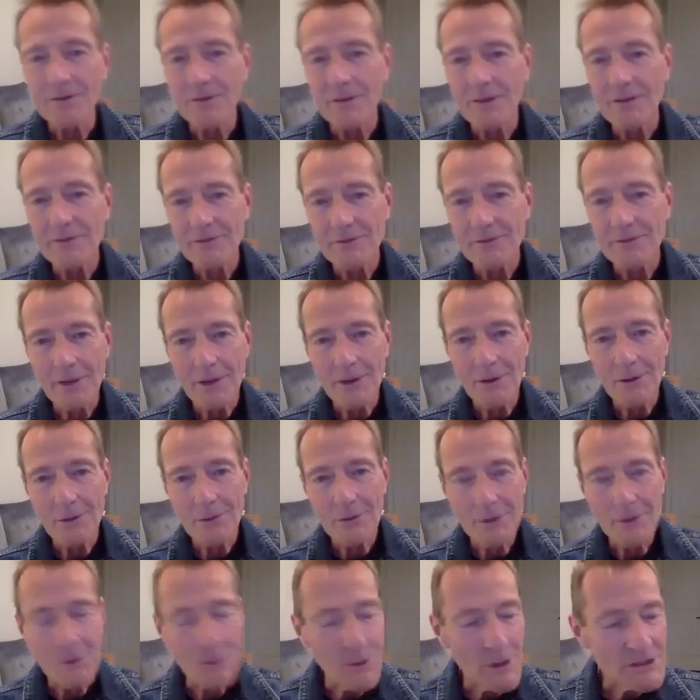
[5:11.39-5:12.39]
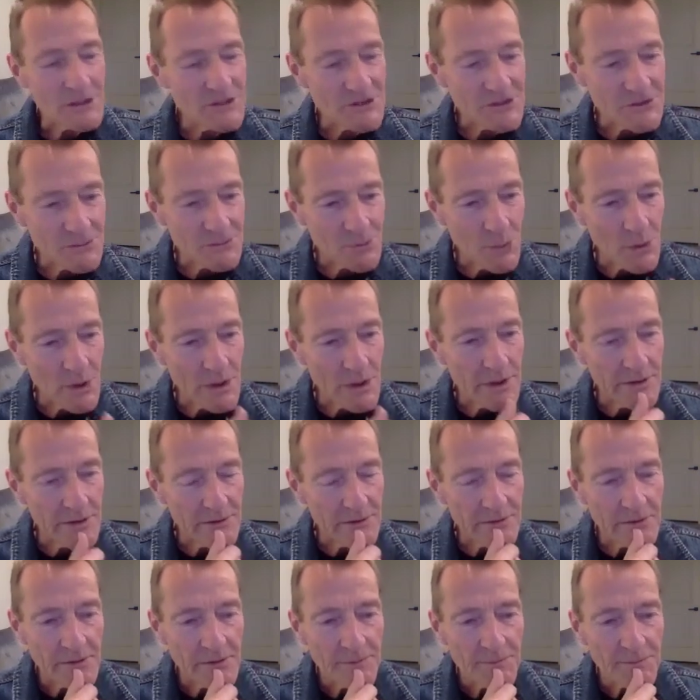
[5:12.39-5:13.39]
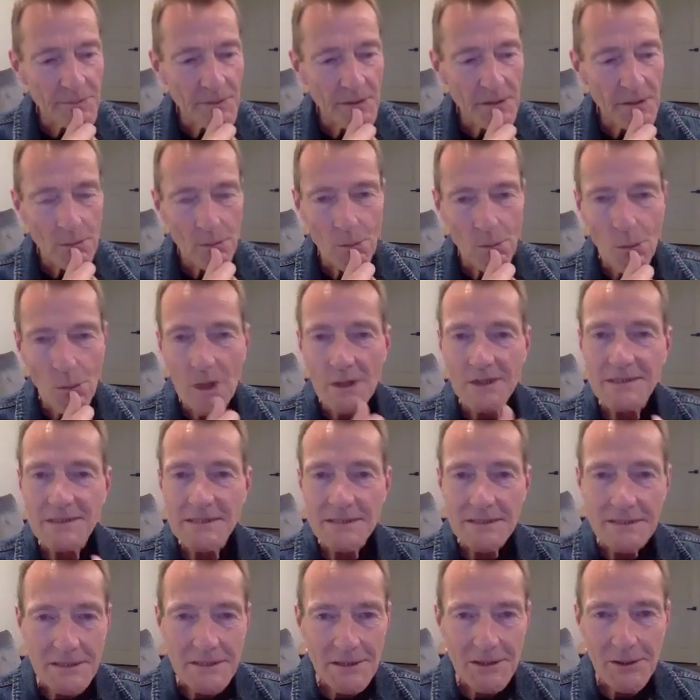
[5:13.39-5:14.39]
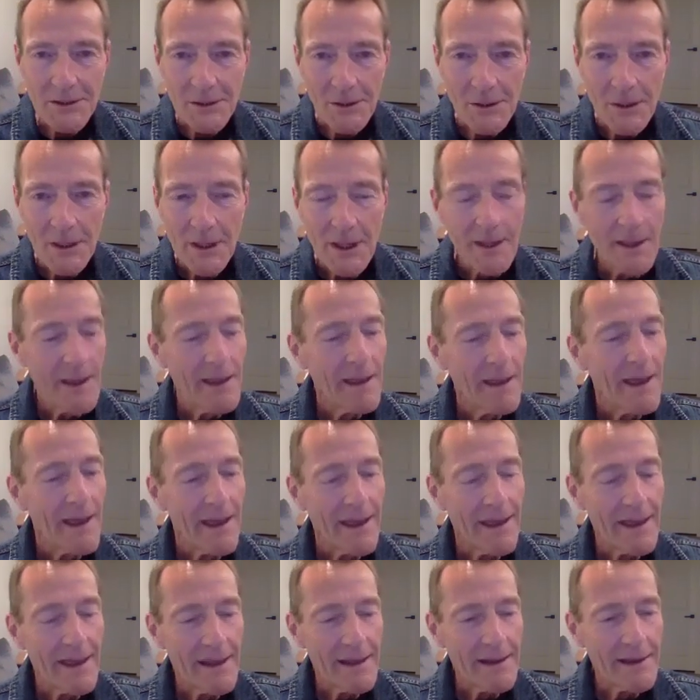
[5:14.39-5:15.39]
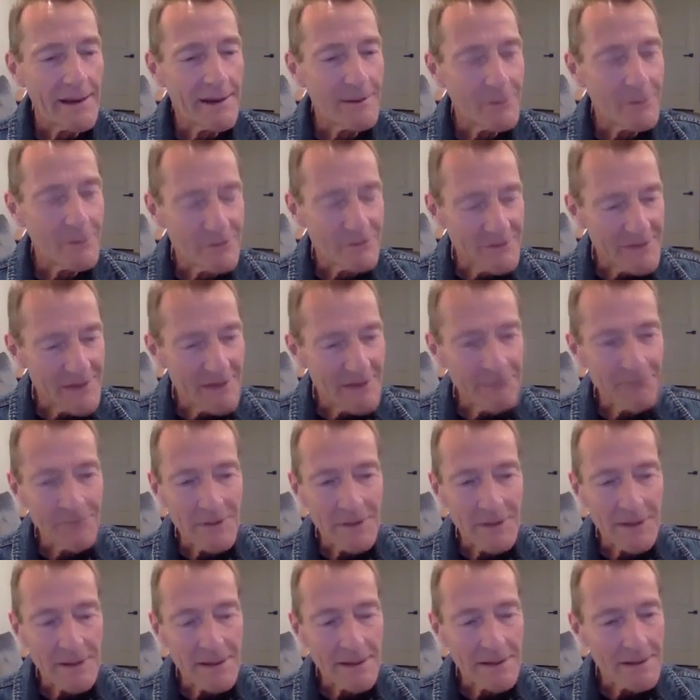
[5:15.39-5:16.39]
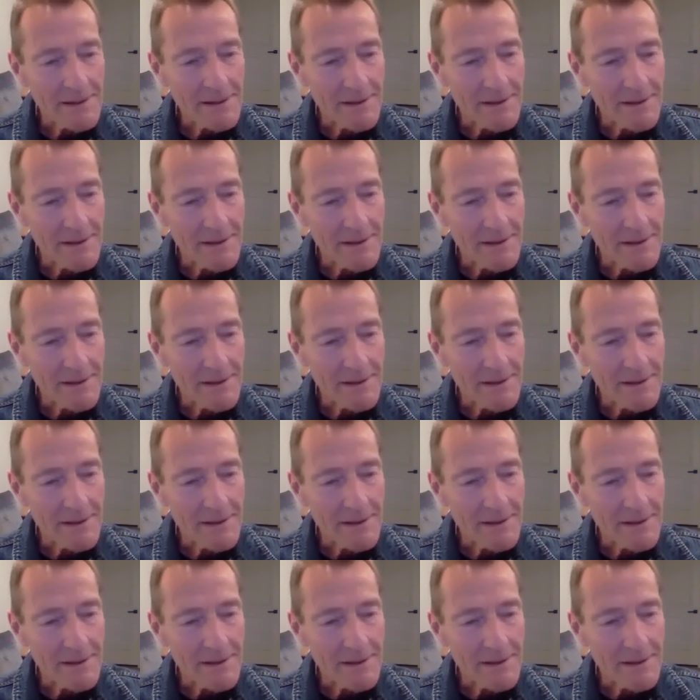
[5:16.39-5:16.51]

So the question was what to do. And it was definitely